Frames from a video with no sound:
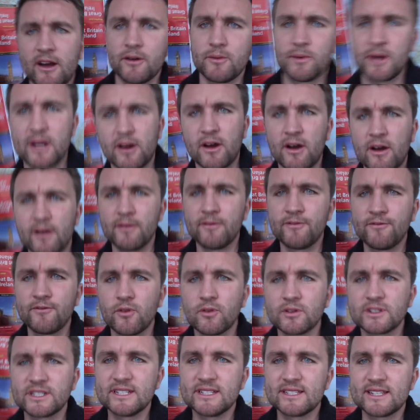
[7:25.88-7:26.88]
got a
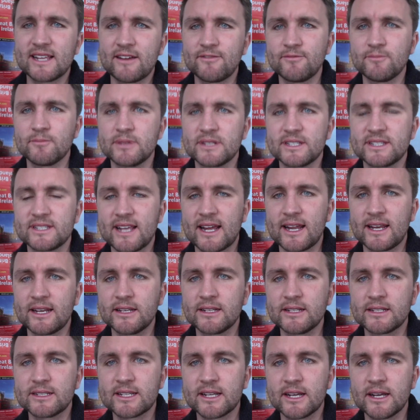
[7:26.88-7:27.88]

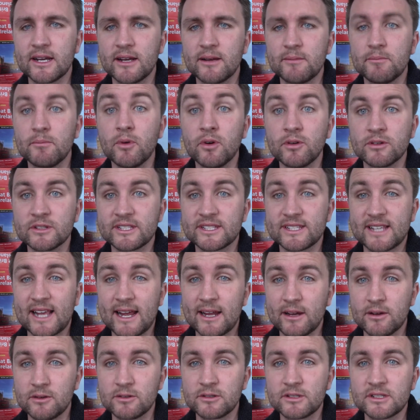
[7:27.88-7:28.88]
47% more
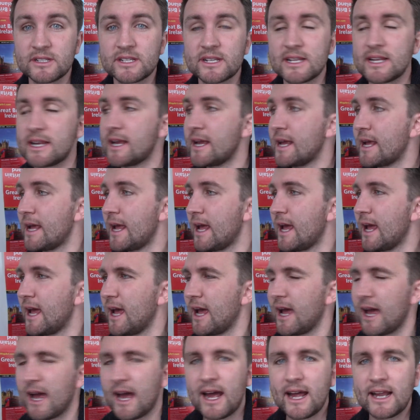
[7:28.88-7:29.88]
sales,
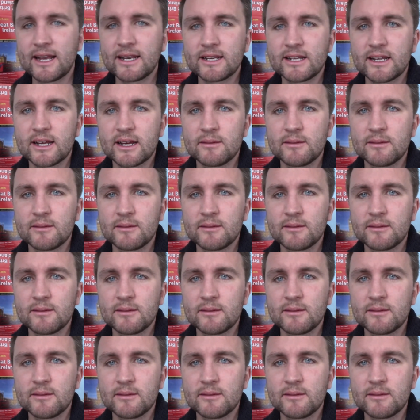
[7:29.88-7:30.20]
and